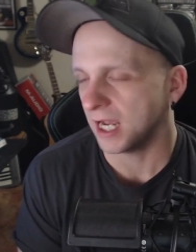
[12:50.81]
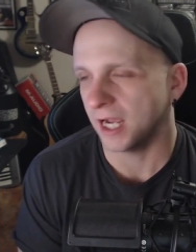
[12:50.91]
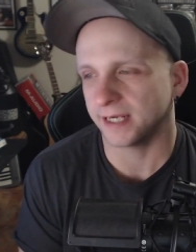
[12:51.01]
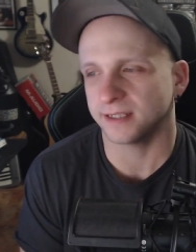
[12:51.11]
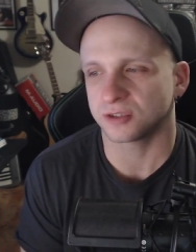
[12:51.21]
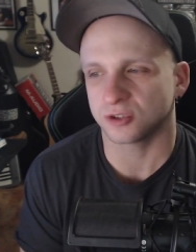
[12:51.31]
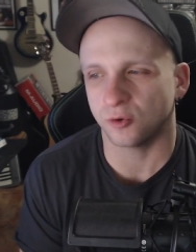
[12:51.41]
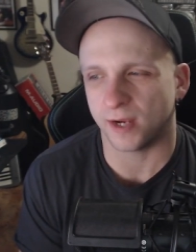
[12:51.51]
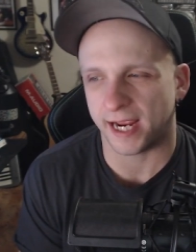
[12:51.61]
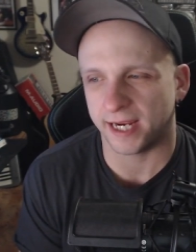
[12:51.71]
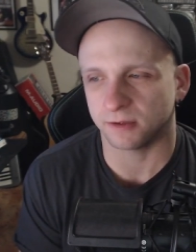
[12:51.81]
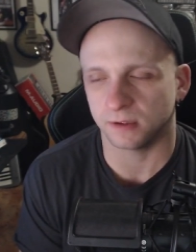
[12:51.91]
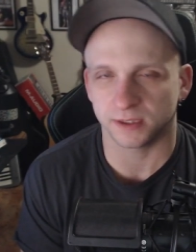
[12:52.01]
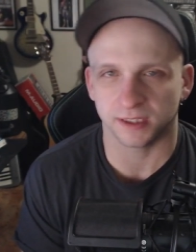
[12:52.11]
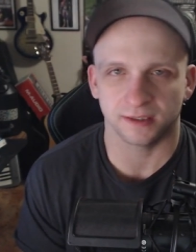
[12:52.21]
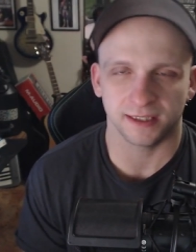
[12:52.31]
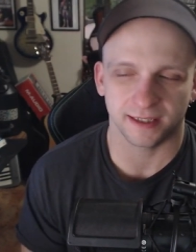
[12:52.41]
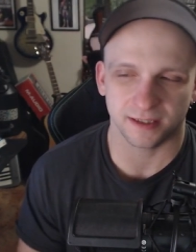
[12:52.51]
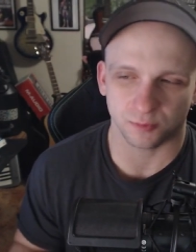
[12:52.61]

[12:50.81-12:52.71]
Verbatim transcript: I get so angry, but the thing is,